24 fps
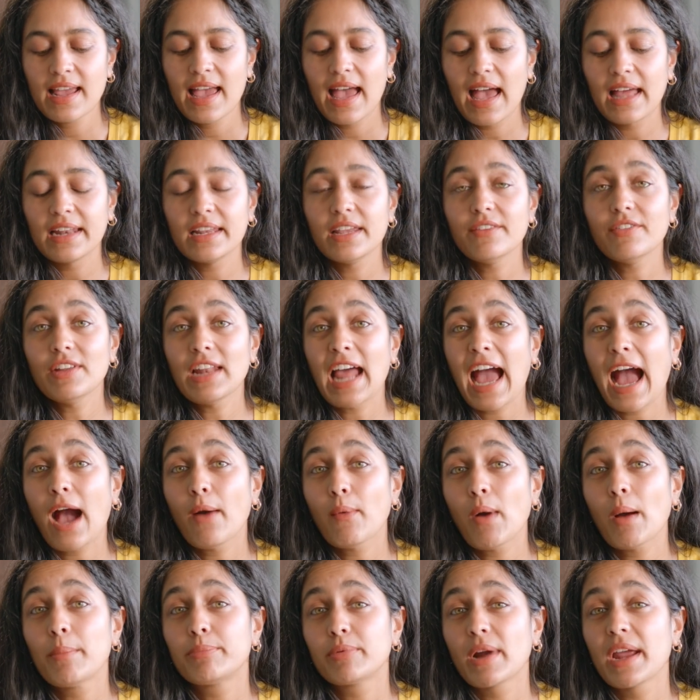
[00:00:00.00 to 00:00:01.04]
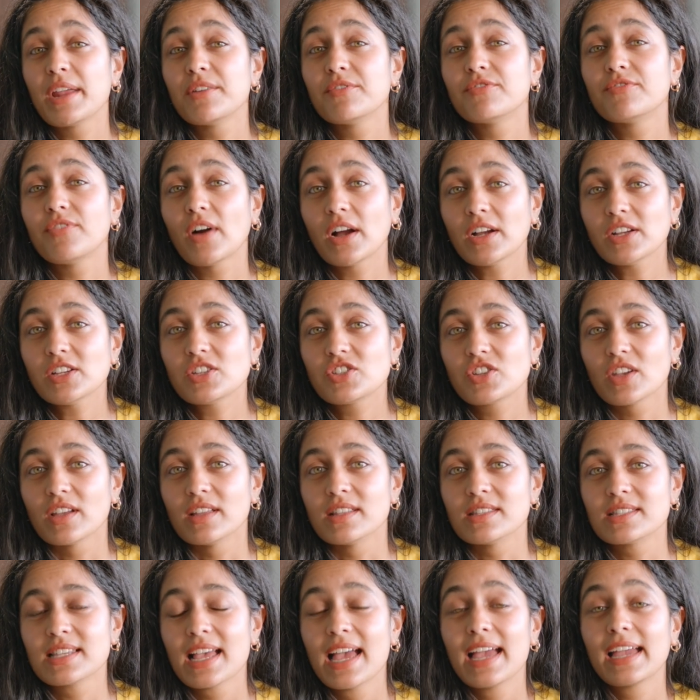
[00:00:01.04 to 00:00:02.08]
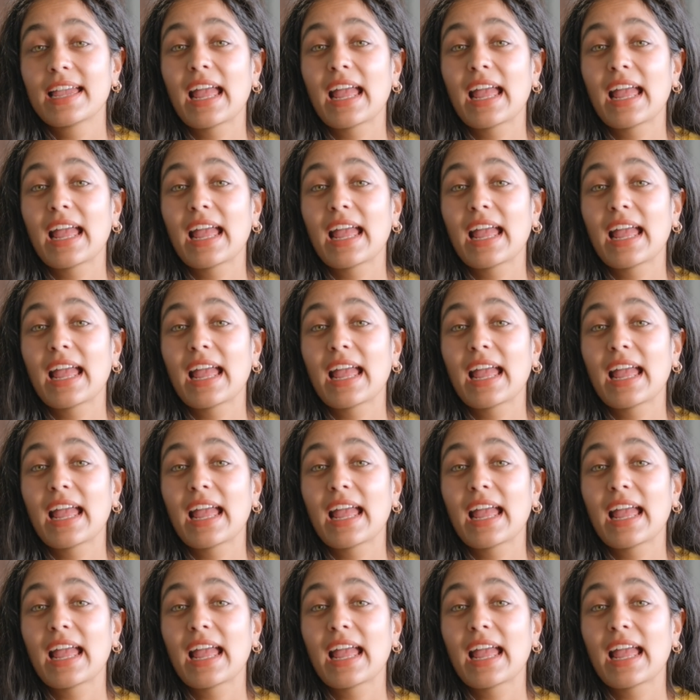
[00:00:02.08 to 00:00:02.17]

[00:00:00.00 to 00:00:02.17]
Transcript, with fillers: and even how our brain functions